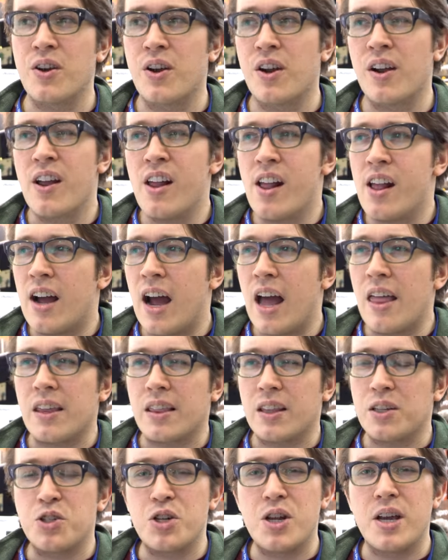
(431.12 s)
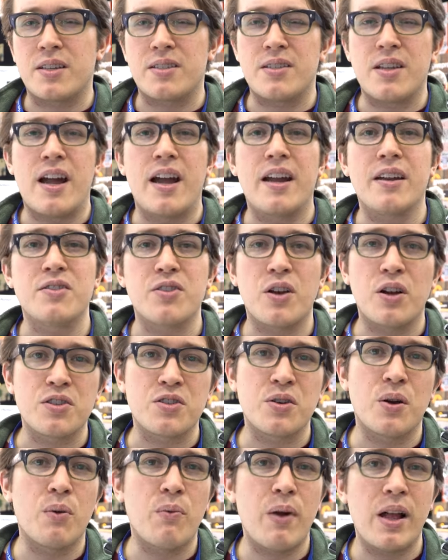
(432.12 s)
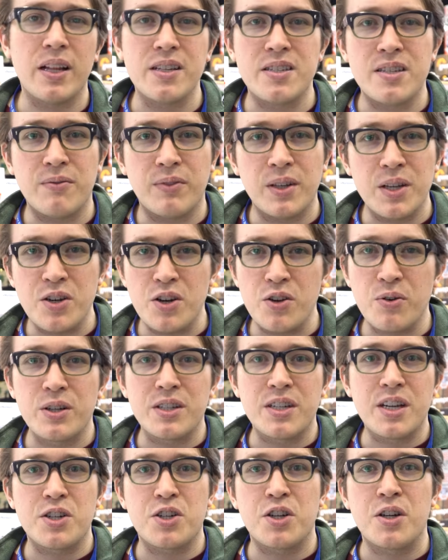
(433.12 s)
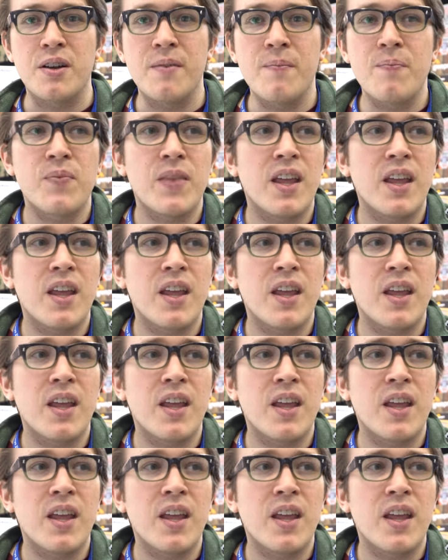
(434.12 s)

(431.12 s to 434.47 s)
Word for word: year. I think the G X nine is also a relatively new addition.